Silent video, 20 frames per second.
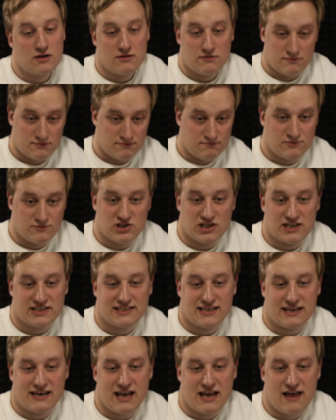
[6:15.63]
just
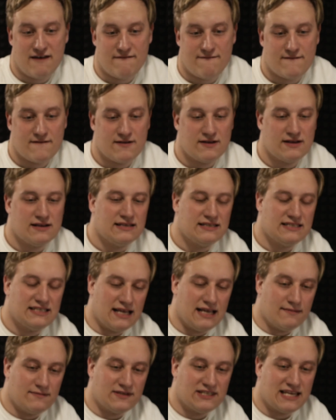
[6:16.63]
enough.
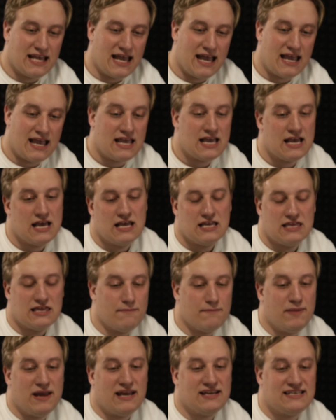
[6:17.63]
Some say the
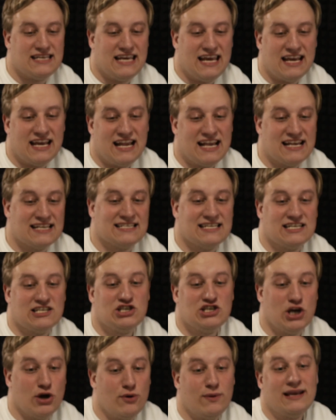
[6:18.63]
Big Ten isn't
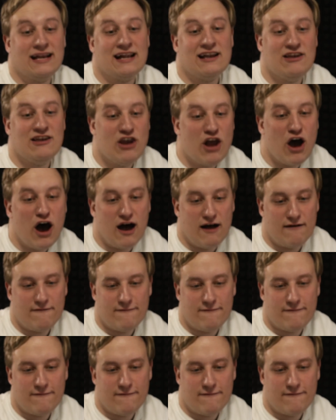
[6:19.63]
doing enough.